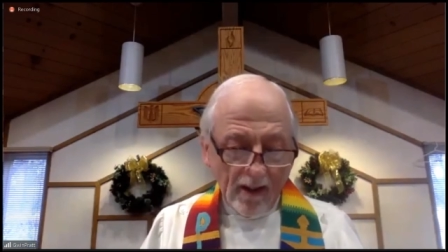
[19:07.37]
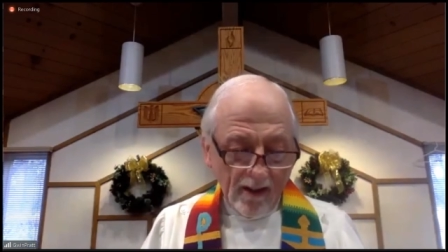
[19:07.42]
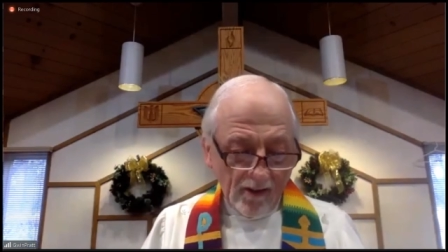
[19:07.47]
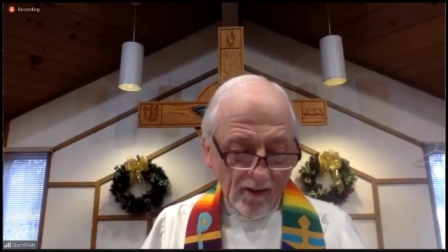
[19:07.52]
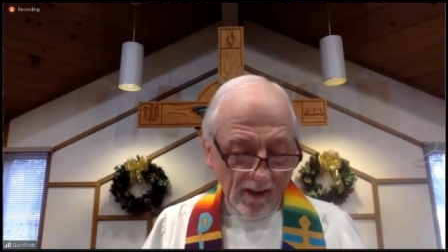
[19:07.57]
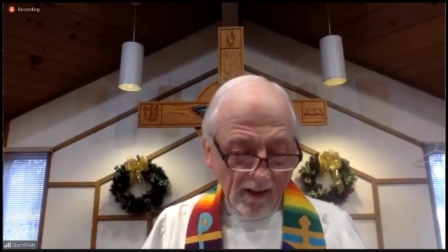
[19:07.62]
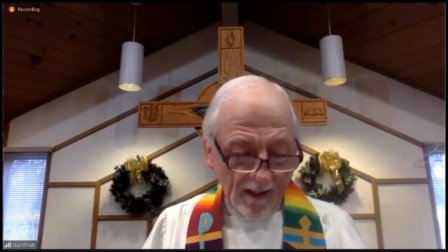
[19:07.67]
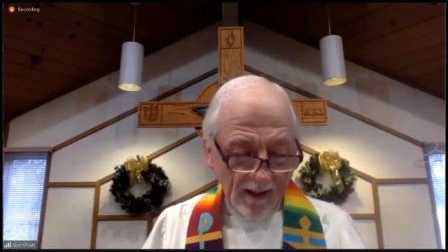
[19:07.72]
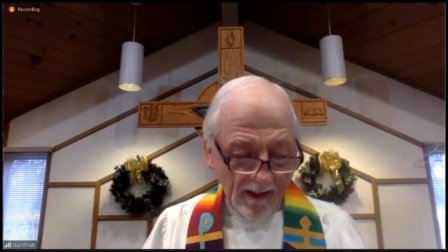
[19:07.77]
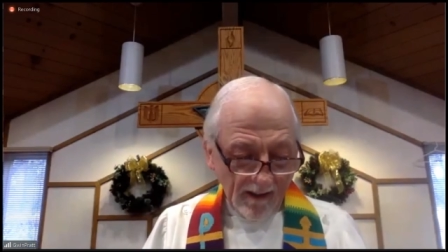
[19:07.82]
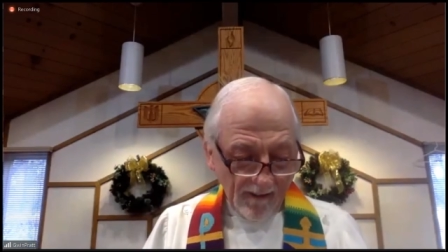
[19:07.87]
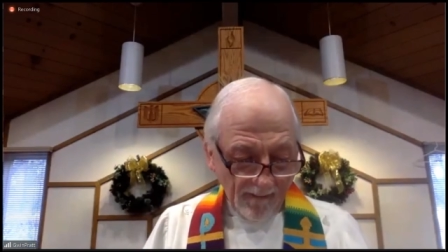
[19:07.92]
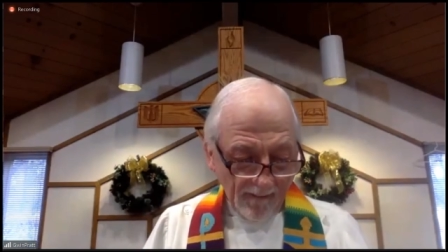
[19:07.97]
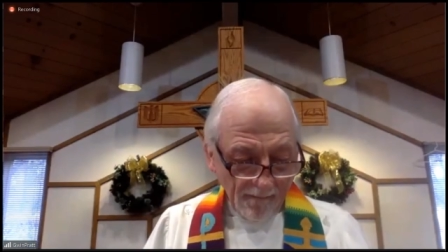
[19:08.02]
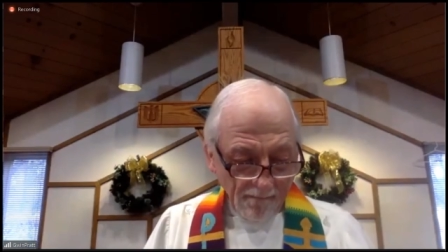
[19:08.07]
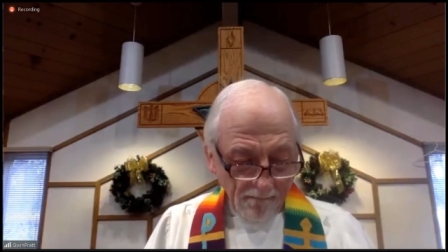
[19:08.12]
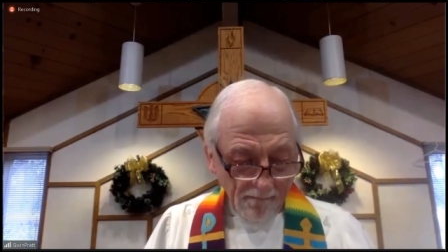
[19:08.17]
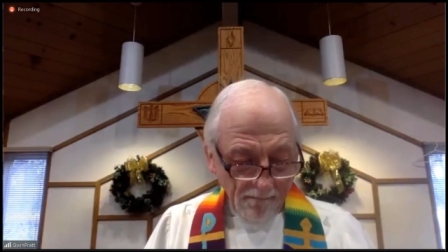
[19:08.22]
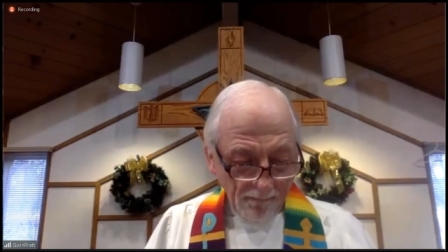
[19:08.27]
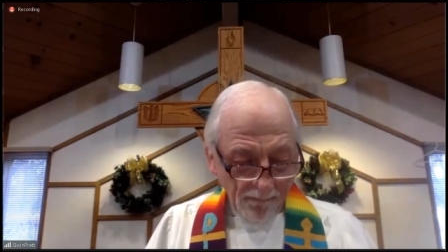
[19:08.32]
is it?
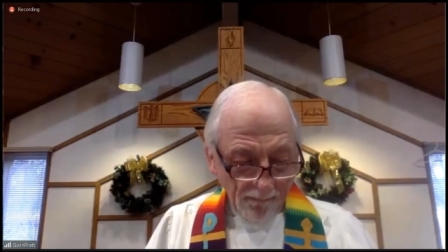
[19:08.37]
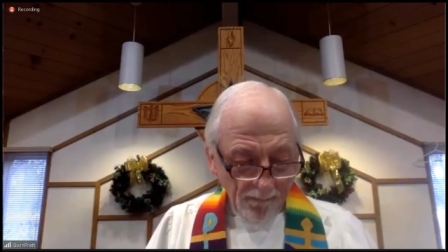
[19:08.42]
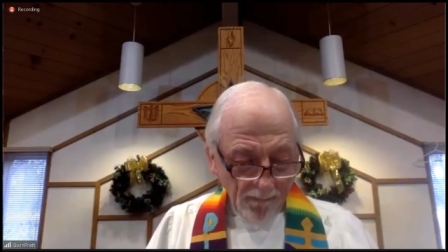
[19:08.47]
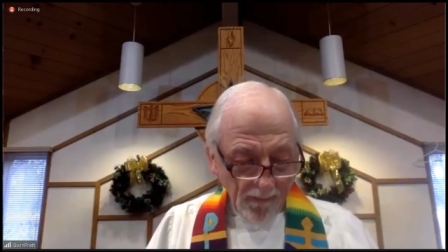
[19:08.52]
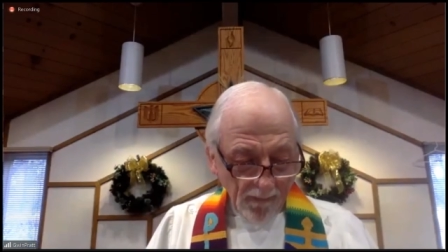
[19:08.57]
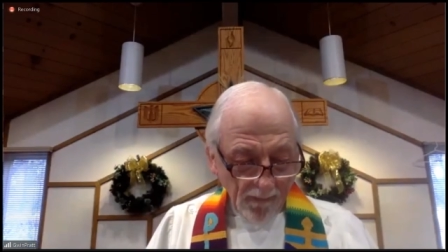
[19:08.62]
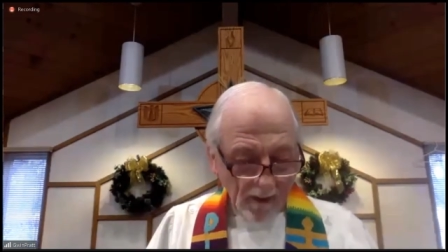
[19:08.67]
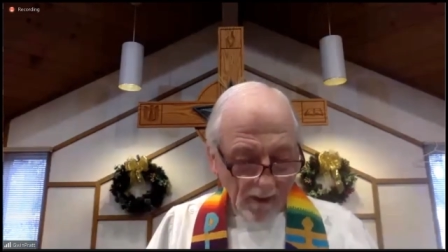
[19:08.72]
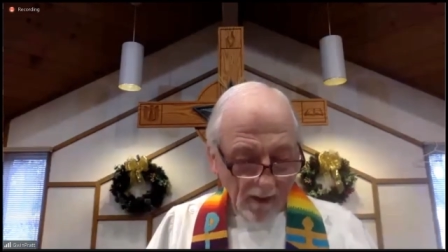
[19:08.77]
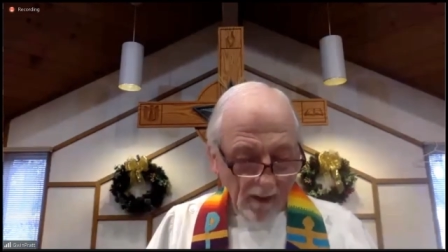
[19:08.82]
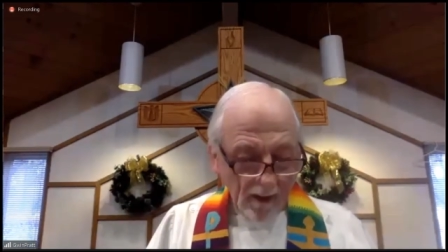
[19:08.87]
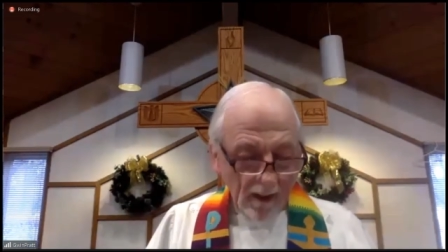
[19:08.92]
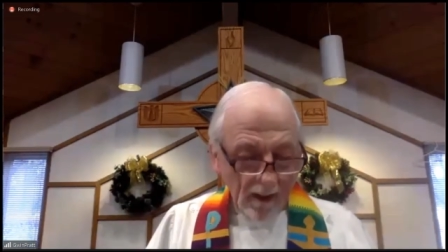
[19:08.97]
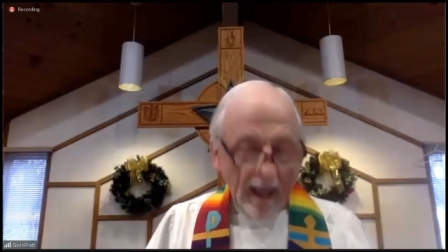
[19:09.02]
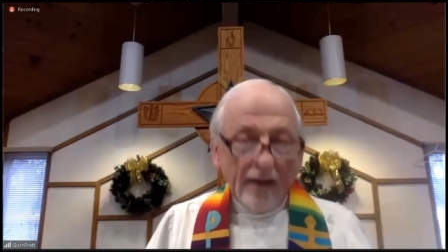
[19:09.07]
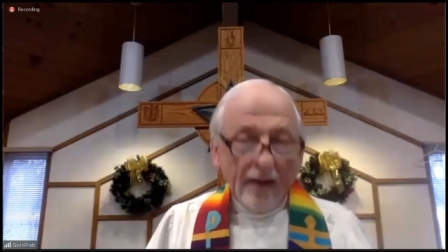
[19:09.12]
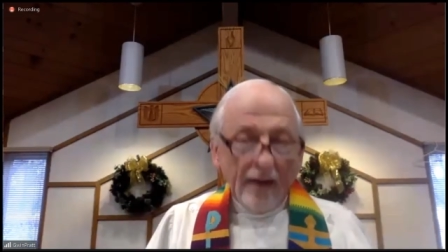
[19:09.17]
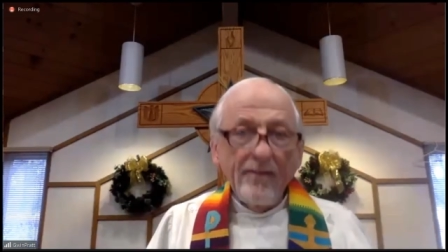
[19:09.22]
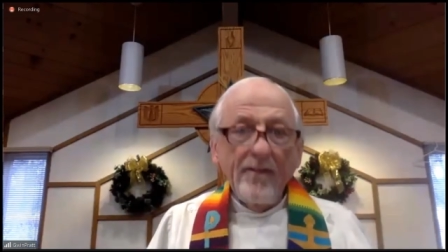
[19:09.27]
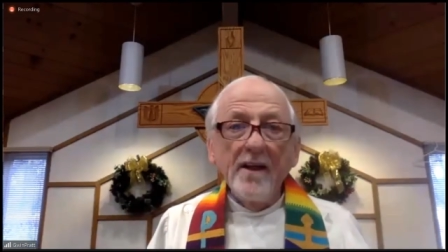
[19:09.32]

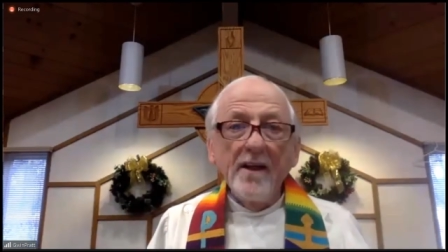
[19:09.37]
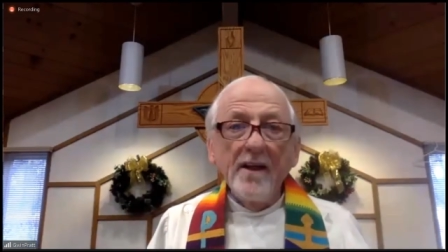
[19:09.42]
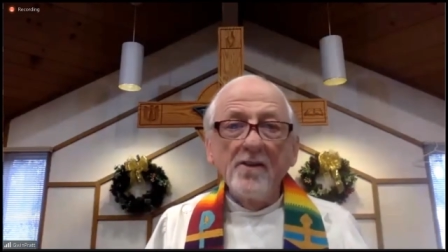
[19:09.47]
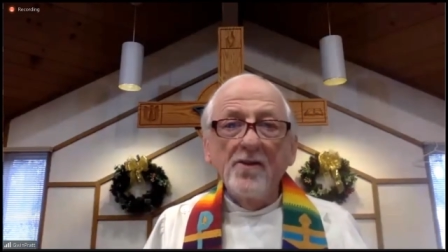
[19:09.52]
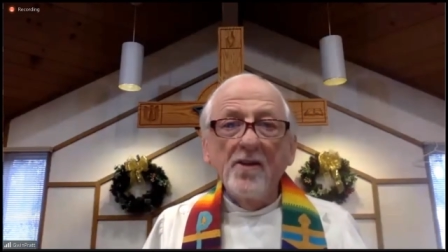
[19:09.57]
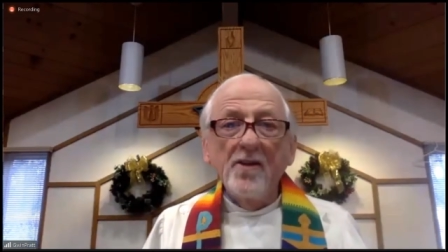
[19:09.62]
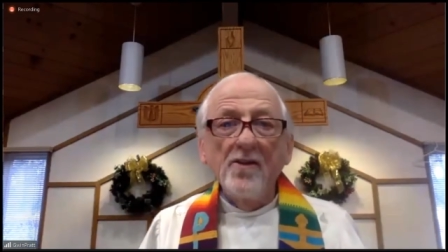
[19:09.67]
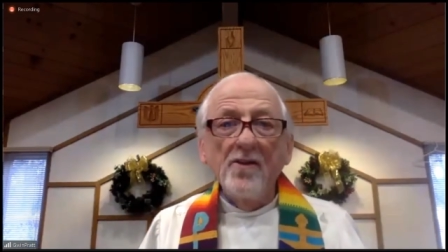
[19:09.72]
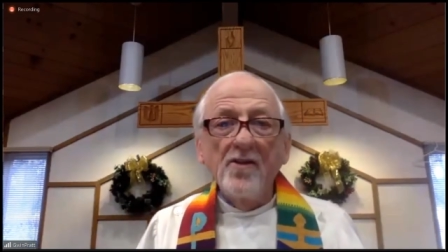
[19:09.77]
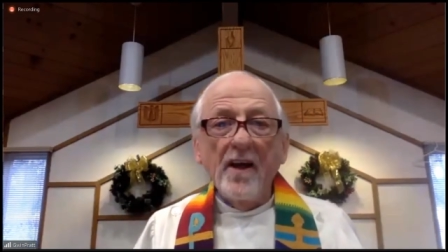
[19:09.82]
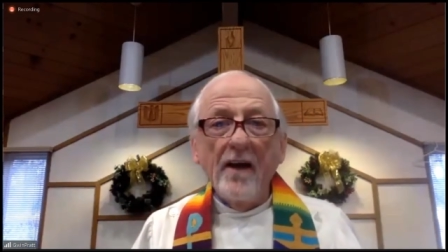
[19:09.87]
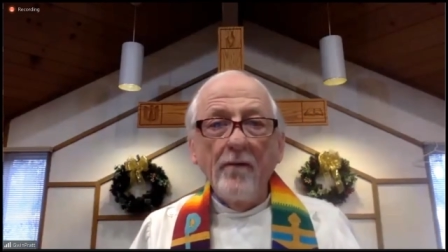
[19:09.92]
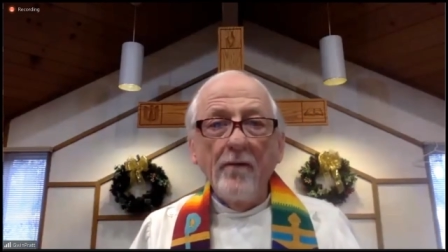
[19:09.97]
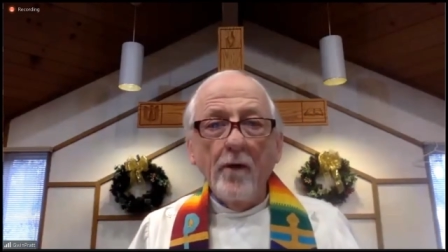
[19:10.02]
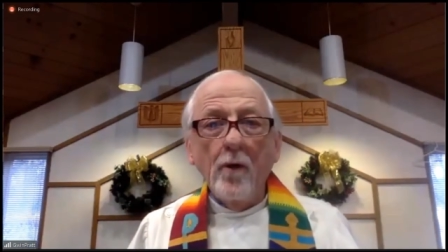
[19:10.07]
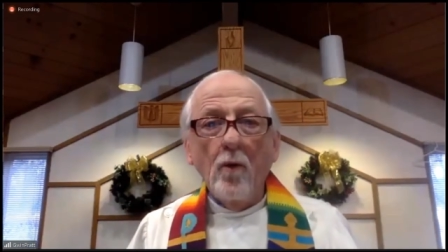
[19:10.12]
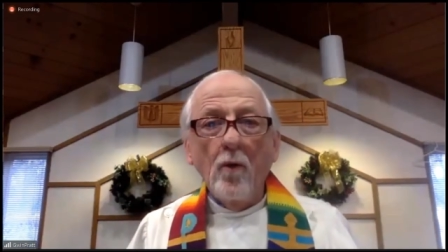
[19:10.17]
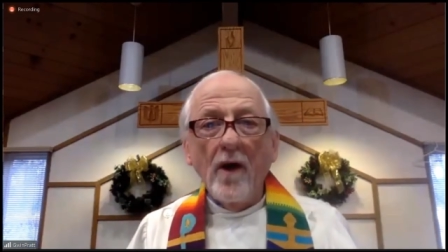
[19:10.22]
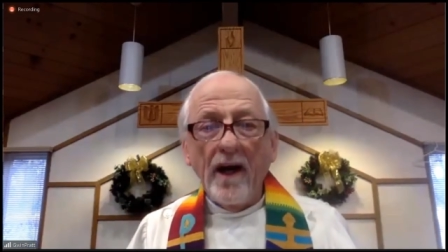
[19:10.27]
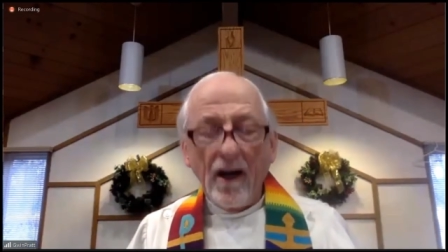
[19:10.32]
Evidence is
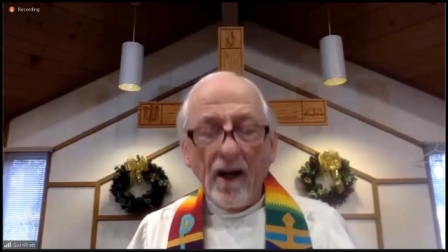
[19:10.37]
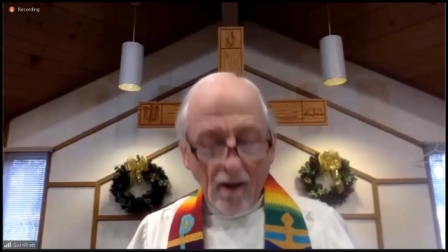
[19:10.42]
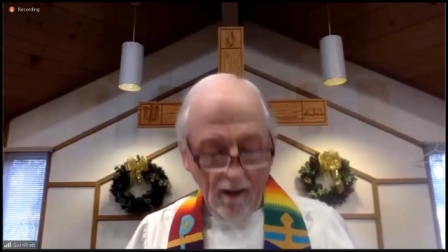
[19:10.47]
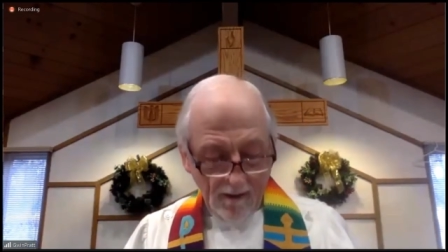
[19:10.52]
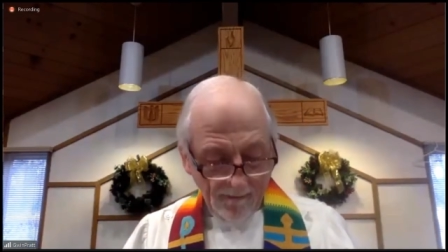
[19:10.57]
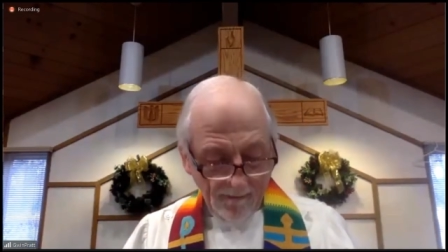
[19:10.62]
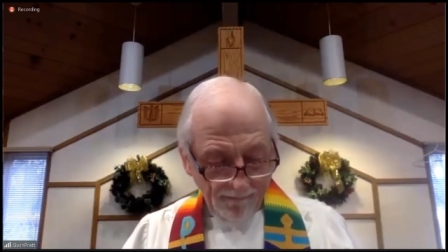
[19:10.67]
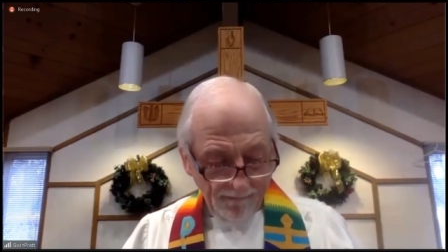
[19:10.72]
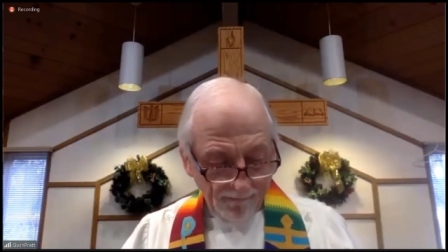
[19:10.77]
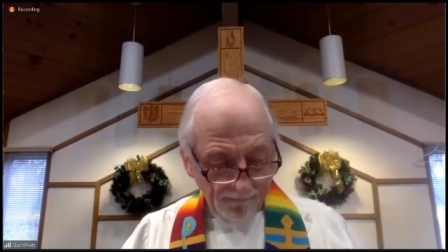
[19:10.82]
everywhere.